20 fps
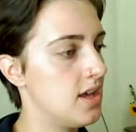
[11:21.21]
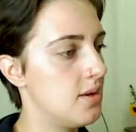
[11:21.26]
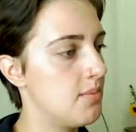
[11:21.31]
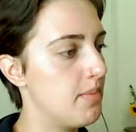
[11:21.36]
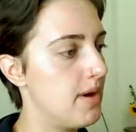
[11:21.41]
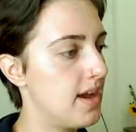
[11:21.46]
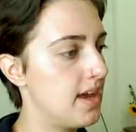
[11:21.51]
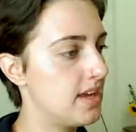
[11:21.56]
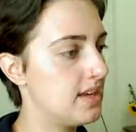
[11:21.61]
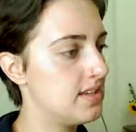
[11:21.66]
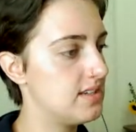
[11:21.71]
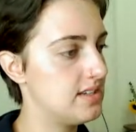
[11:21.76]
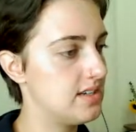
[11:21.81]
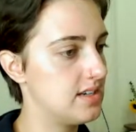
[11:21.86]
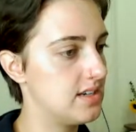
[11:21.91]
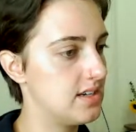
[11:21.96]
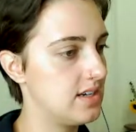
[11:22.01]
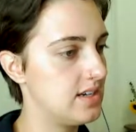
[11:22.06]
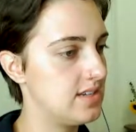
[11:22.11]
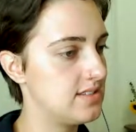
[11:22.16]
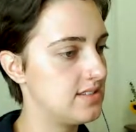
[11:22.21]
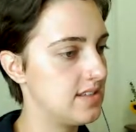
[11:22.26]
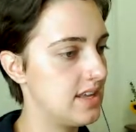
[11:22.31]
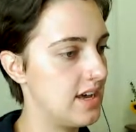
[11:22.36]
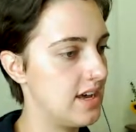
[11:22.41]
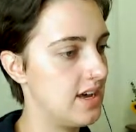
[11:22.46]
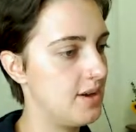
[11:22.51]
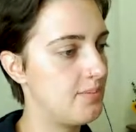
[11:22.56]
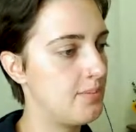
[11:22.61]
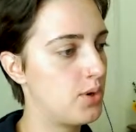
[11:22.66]
My idea is
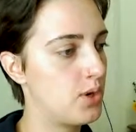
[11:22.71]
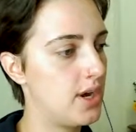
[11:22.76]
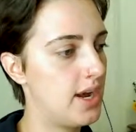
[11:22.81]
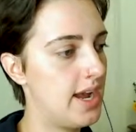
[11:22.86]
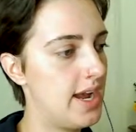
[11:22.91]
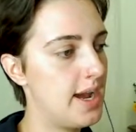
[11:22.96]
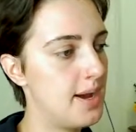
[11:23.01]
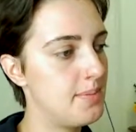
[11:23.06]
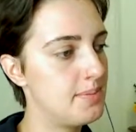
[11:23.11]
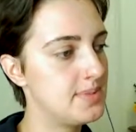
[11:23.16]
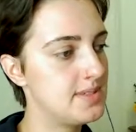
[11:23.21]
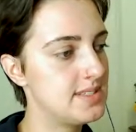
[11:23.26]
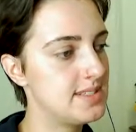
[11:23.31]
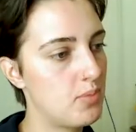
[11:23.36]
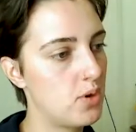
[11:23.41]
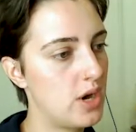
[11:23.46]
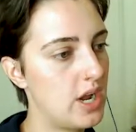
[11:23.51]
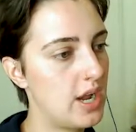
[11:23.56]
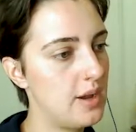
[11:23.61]
that perhaps